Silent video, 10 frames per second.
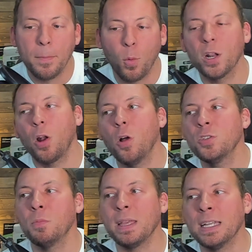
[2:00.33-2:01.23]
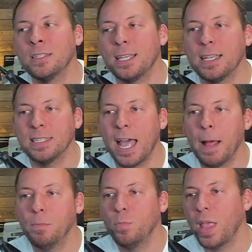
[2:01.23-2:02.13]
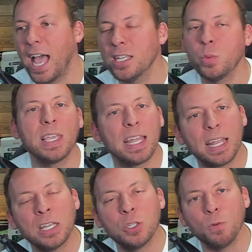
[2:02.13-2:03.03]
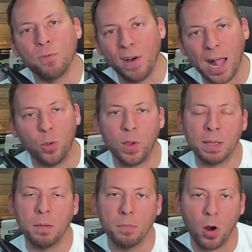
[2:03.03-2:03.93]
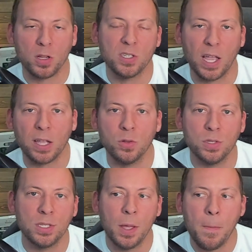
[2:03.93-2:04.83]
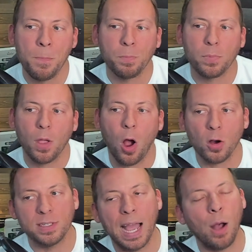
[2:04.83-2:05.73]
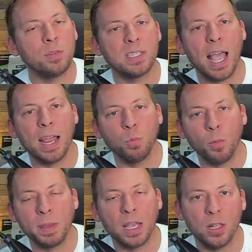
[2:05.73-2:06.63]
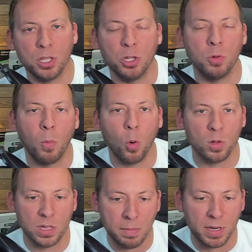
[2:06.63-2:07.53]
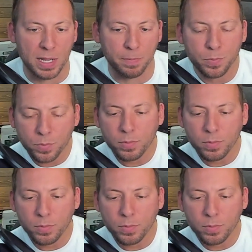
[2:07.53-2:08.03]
But what it also means that as we get into following market cycles, our downside will be a little more limited.